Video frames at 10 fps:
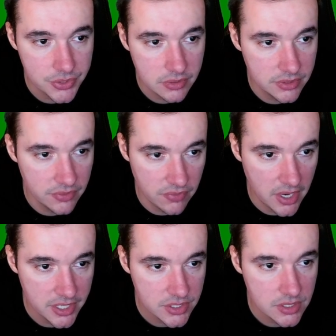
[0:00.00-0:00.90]

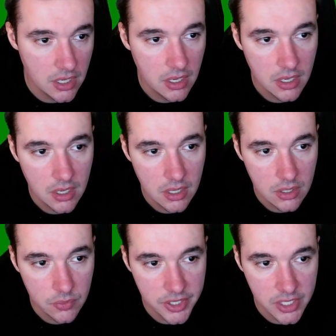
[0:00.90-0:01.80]
device
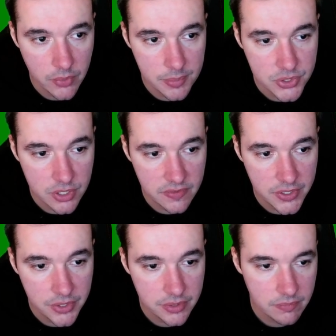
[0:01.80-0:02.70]
running a web server
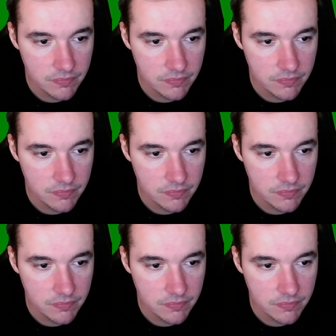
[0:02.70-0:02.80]
here.